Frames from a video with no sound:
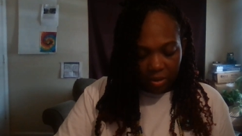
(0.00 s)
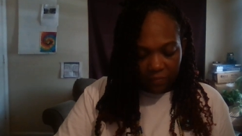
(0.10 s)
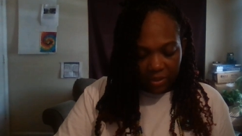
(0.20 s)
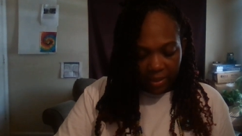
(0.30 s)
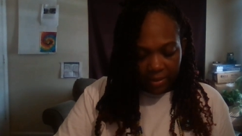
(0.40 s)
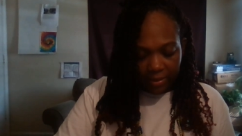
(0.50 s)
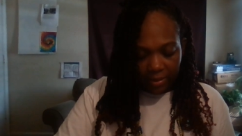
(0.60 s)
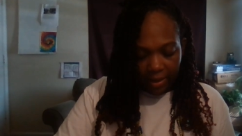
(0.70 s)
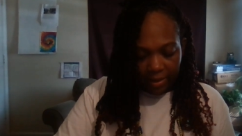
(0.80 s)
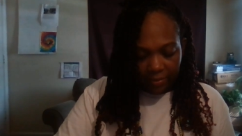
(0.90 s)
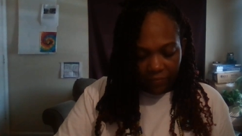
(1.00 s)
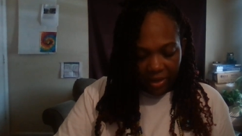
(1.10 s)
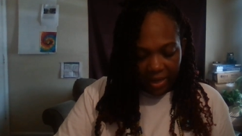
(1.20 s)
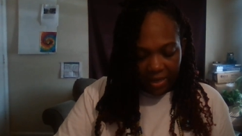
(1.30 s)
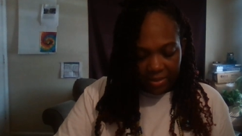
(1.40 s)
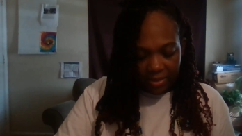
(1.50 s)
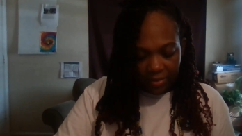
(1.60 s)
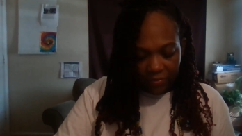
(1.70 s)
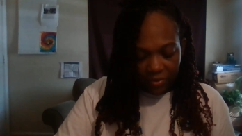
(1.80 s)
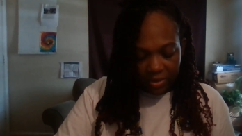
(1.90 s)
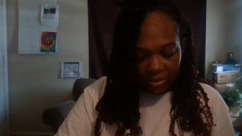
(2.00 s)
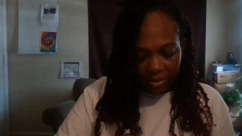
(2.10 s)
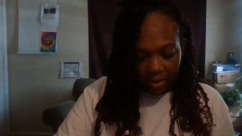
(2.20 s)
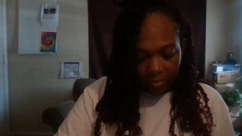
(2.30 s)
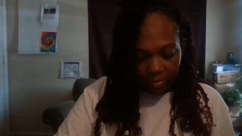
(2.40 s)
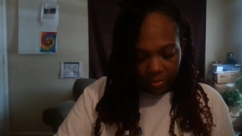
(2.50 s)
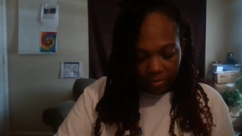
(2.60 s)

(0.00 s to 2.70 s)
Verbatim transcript: of daily life as if asleep,